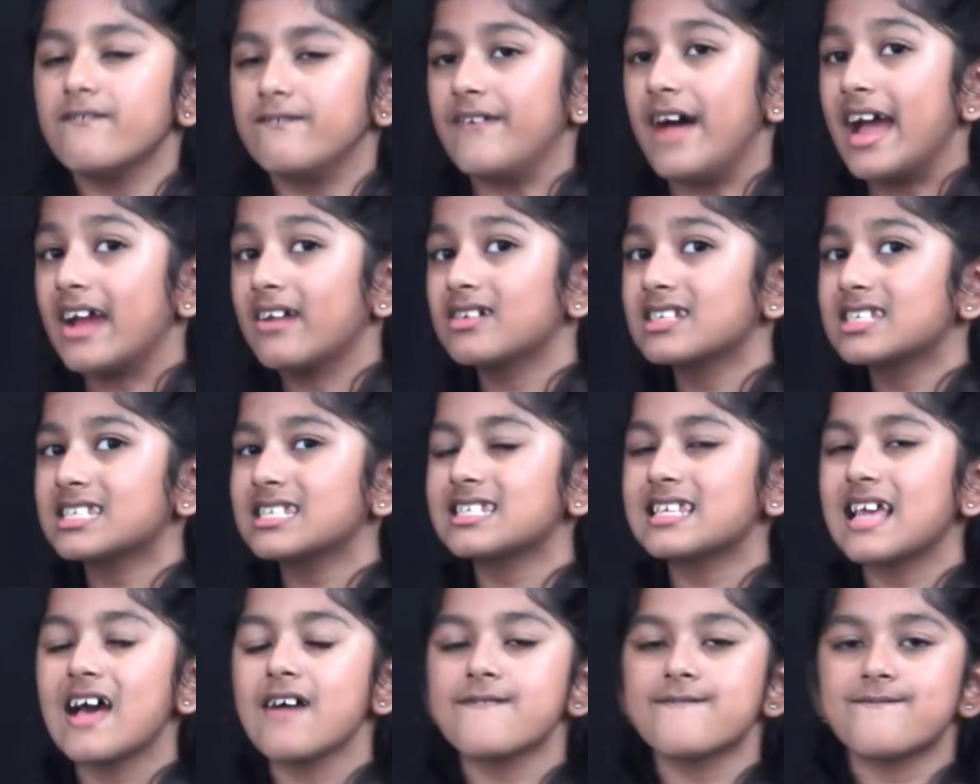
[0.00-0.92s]

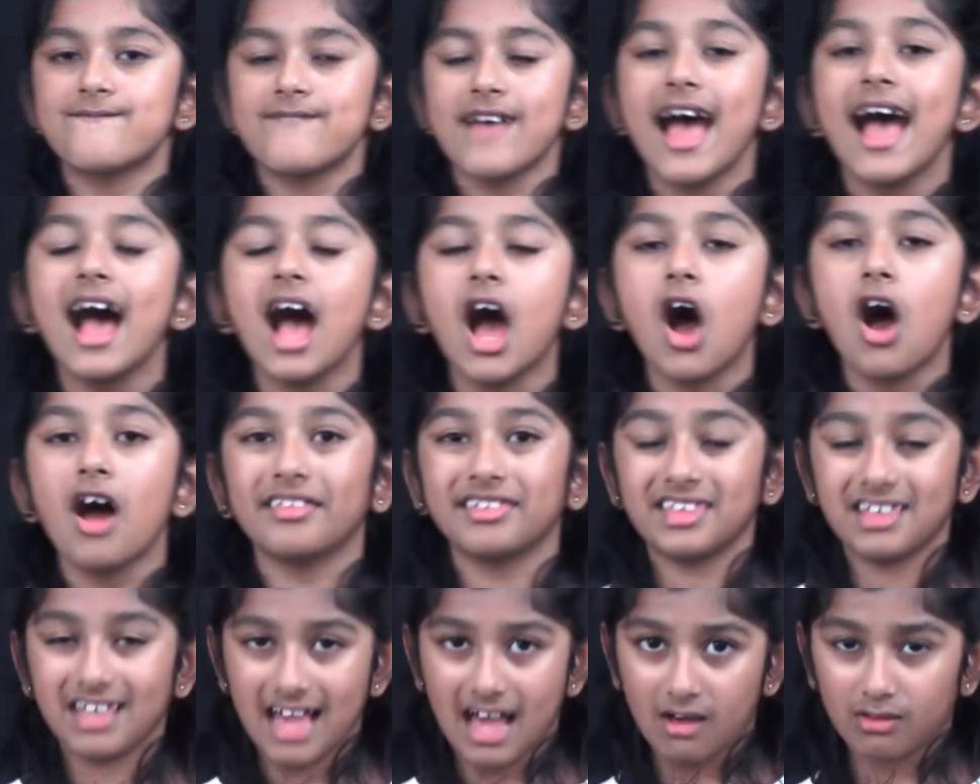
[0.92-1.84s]
viruses have fat
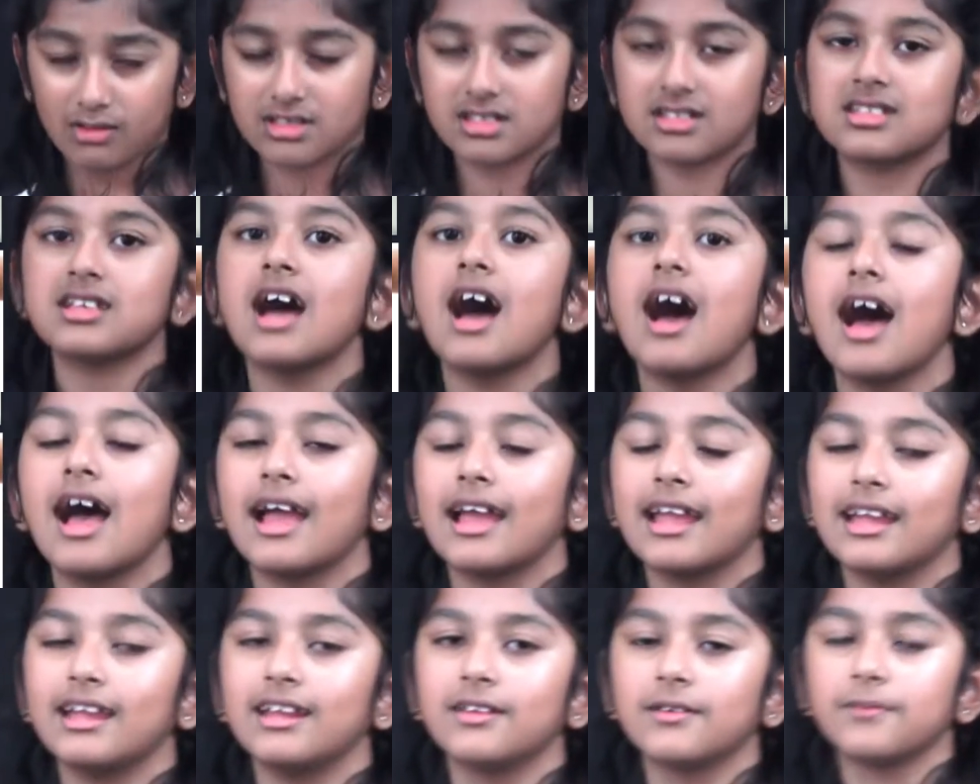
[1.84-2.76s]
on the
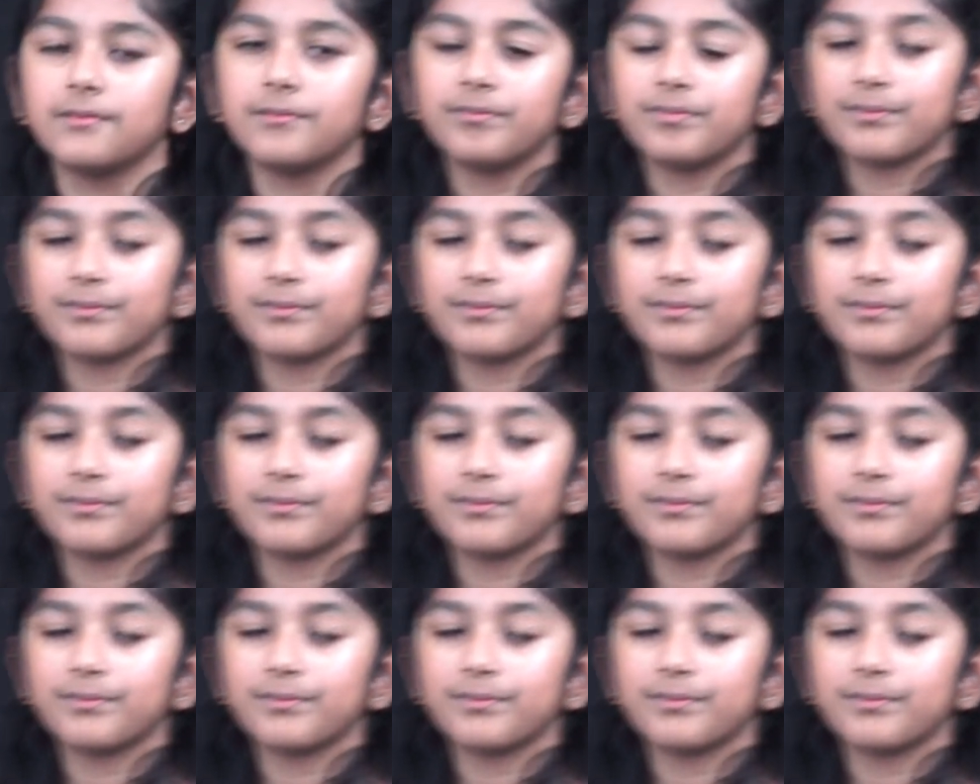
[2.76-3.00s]
outside.